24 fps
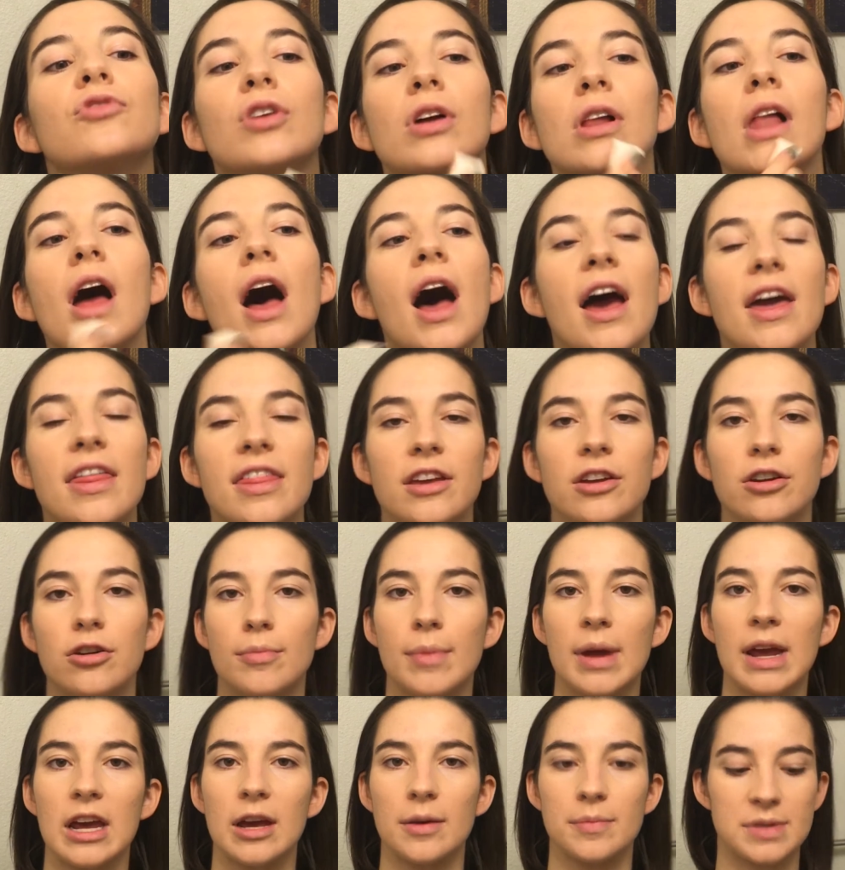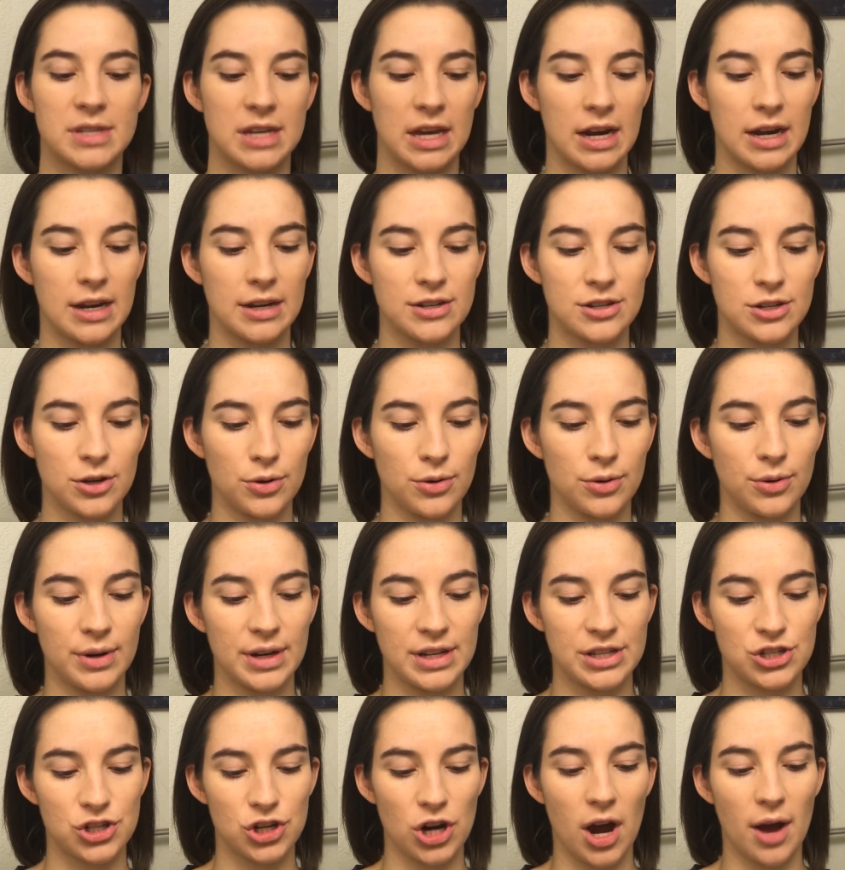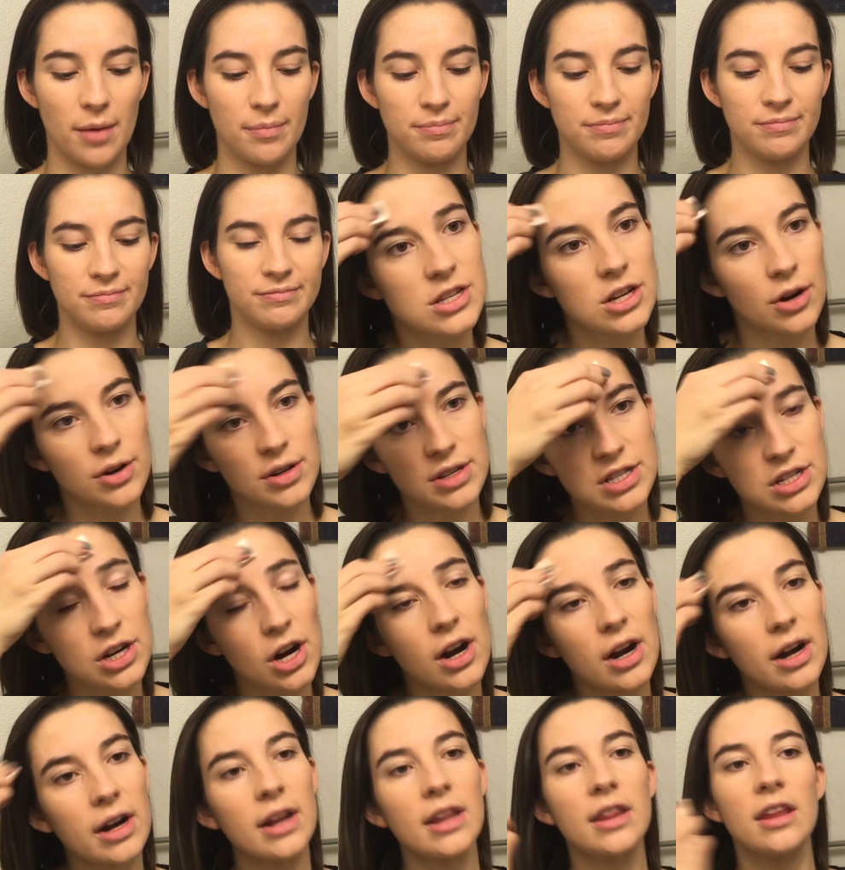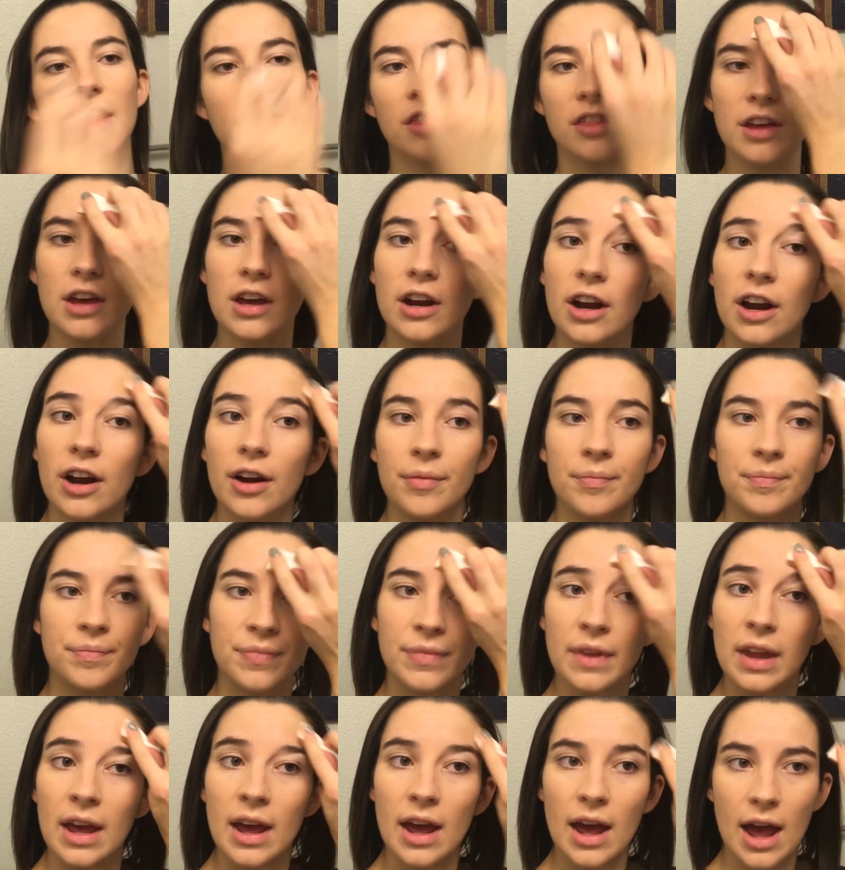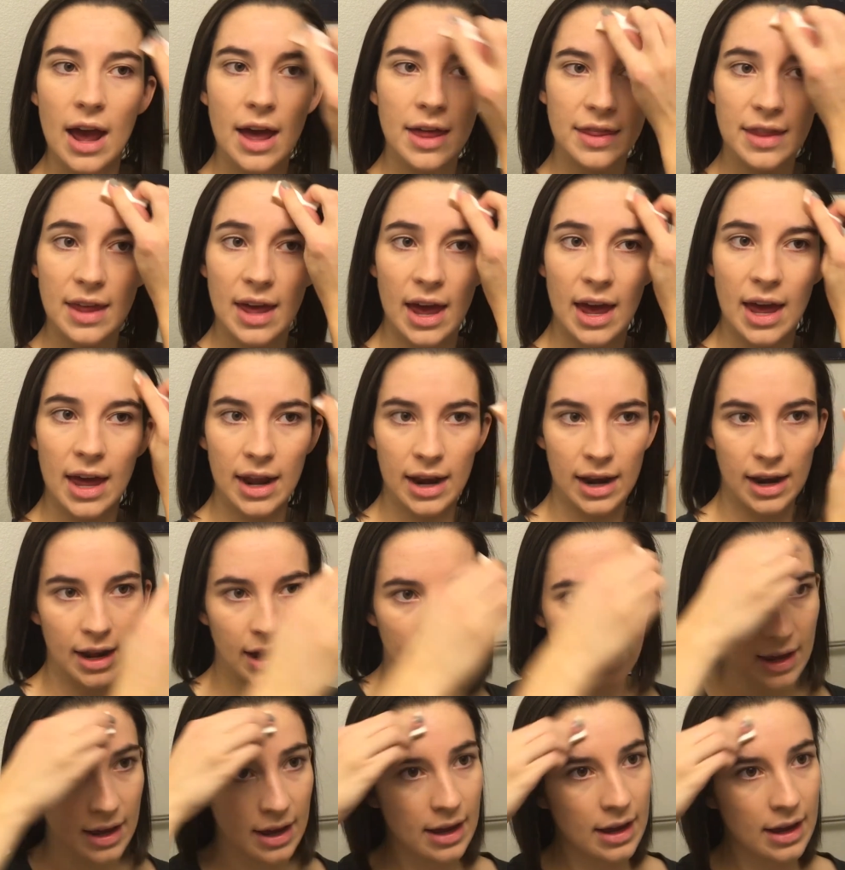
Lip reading: rely that your makeup's gonna do its job. So it started in the theater, and then